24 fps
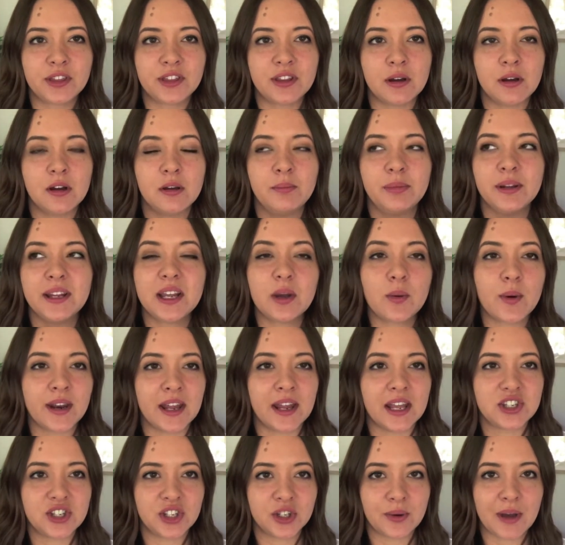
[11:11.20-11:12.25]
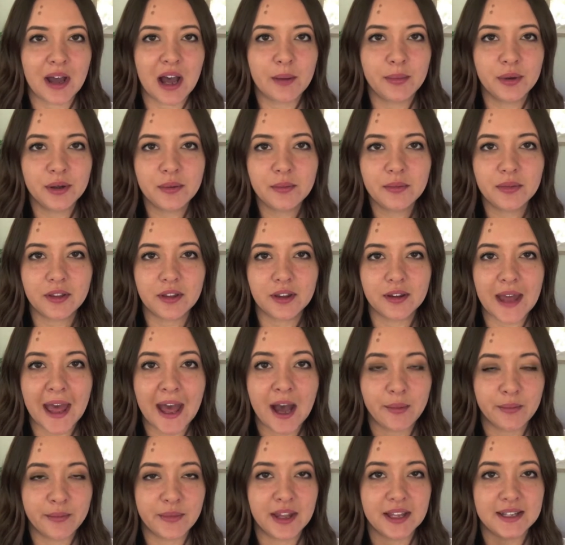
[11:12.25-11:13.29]
the Blink one eighty-two album, the
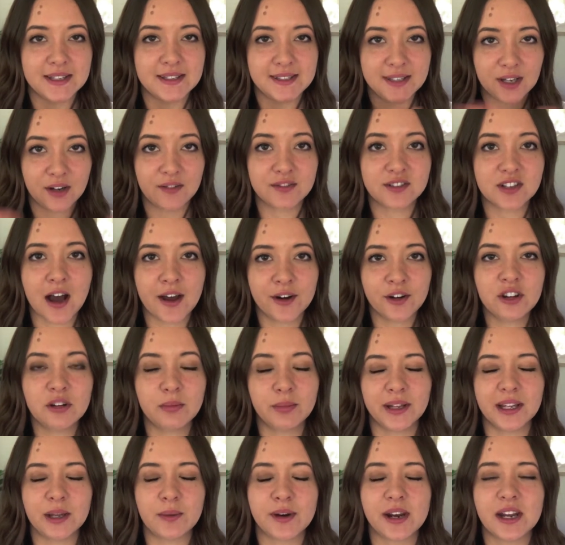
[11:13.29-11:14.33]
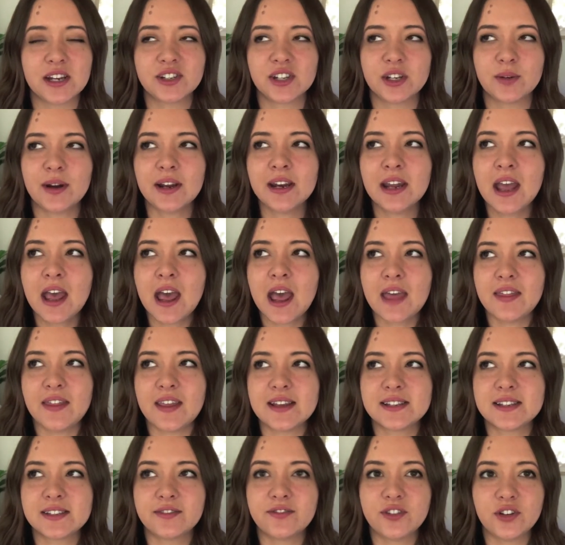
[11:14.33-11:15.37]
album that's self-titled, the Blink one eighty-two one.
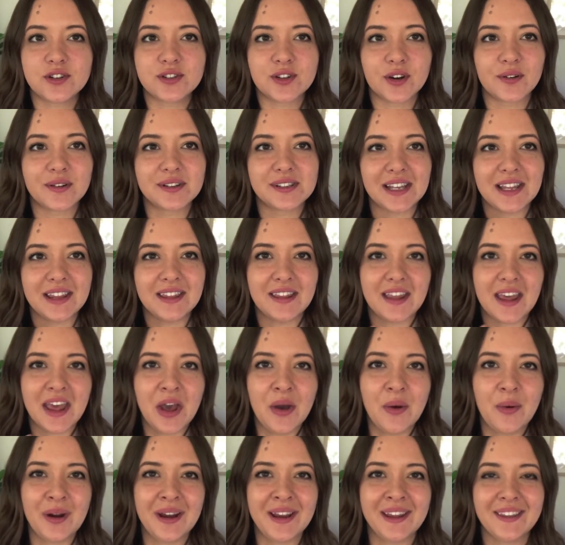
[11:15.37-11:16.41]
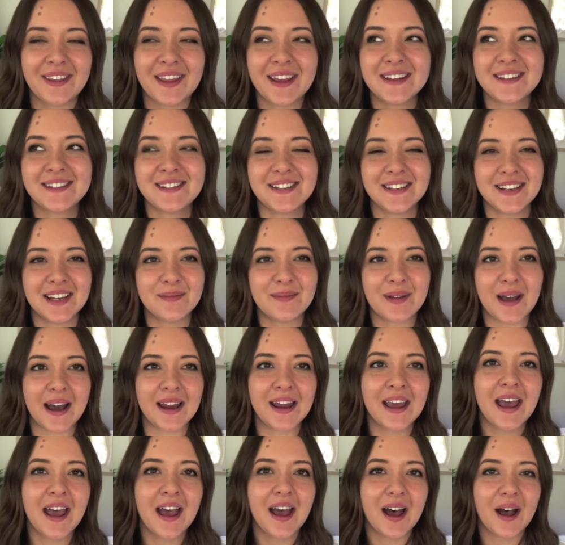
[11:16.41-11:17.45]
There's a few songs in there where they sing
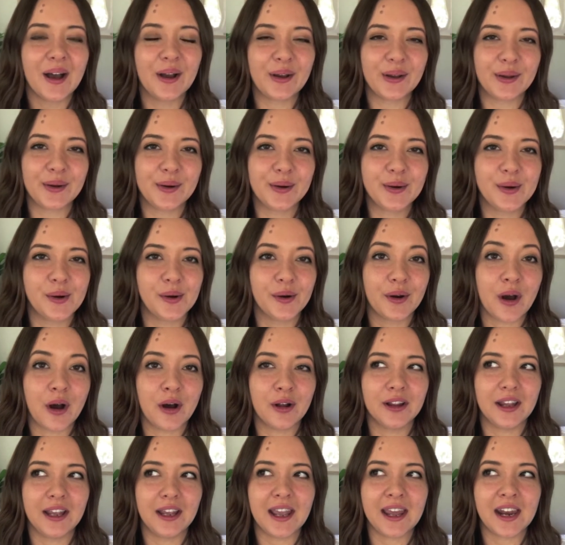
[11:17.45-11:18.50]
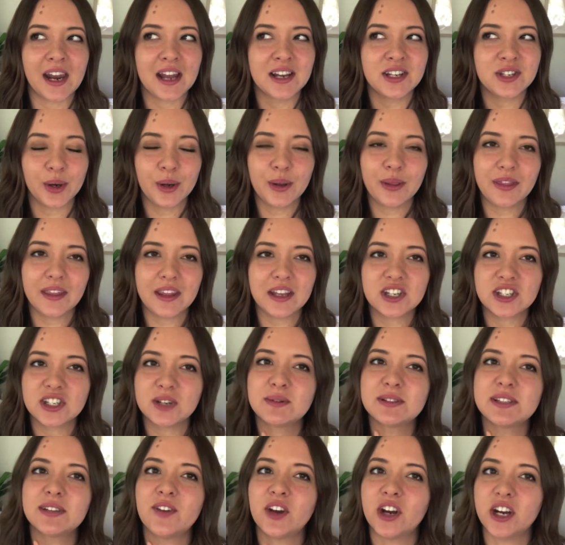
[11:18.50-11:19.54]
about a girl called Holly, and I don't think
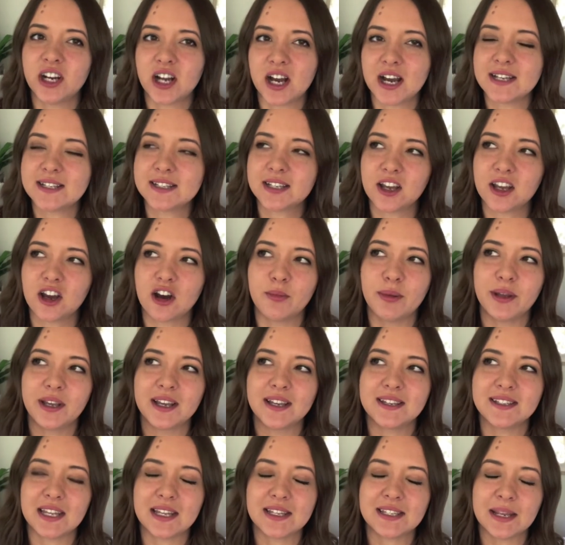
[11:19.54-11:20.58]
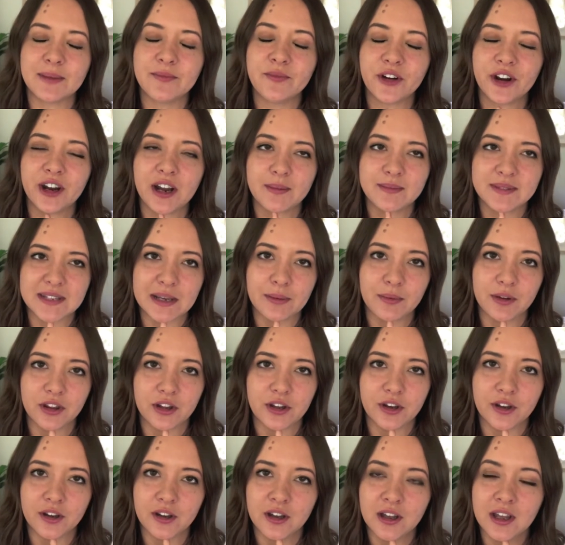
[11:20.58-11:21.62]
she was a very nice girl, because they seem very upset with
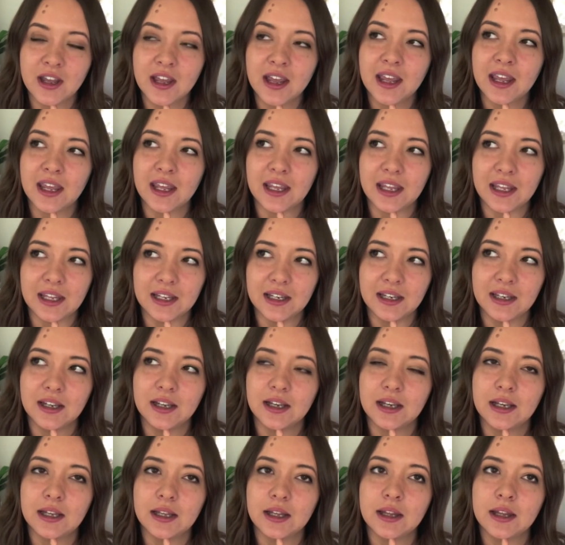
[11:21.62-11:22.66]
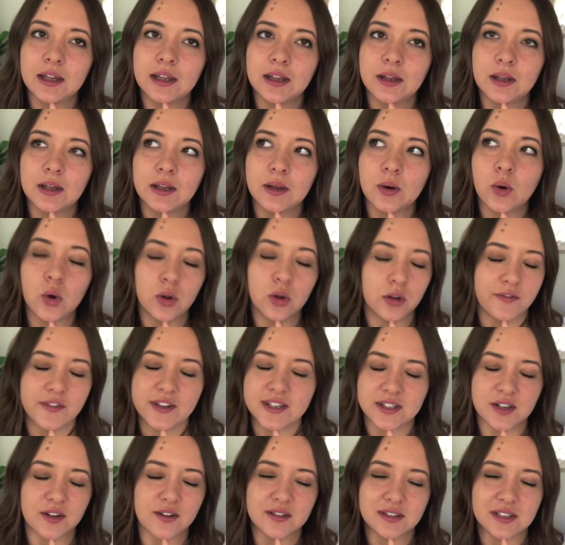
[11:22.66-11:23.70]
her in all of
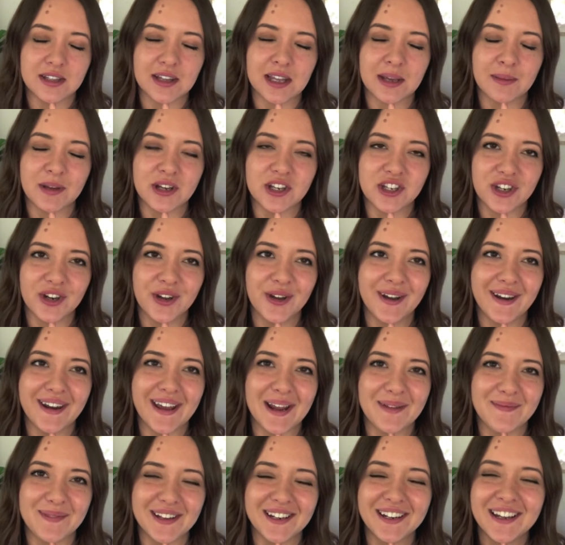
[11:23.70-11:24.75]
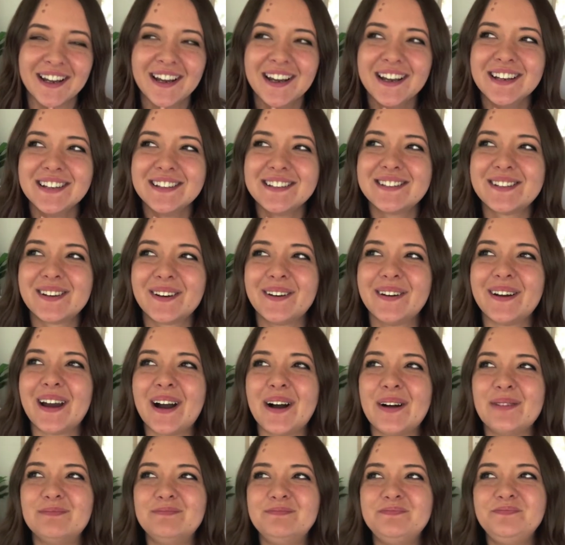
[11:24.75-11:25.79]
the songs that they mention her name in. So,
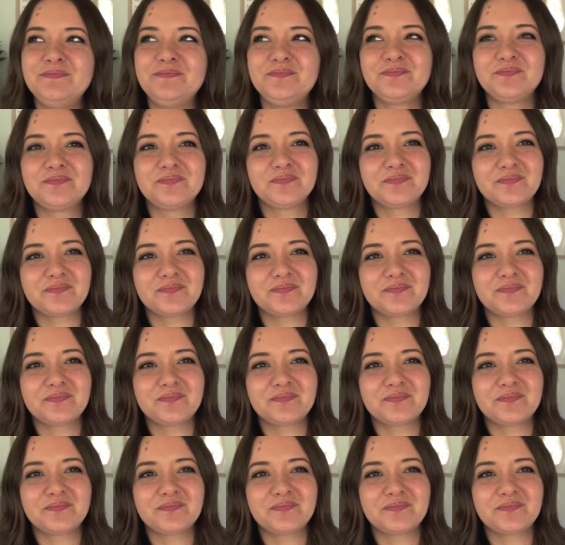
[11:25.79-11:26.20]
um,